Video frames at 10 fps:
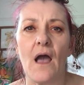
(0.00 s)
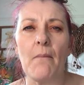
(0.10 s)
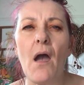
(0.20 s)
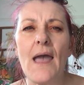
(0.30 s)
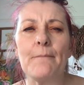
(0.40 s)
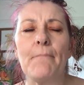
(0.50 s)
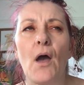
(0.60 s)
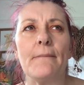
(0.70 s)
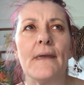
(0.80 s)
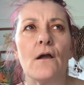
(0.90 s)
I might add
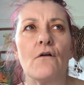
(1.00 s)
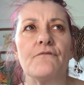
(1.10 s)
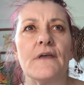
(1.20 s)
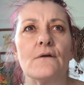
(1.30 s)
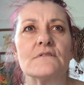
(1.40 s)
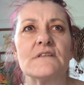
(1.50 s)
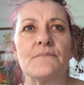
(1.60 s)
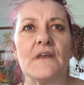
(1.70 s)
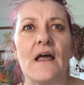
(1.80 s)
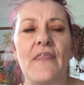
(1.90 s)
buy me a coffee or
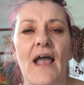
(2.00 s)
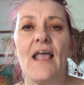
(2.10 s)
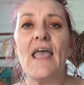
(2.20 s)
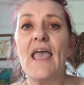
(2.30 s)
something like that.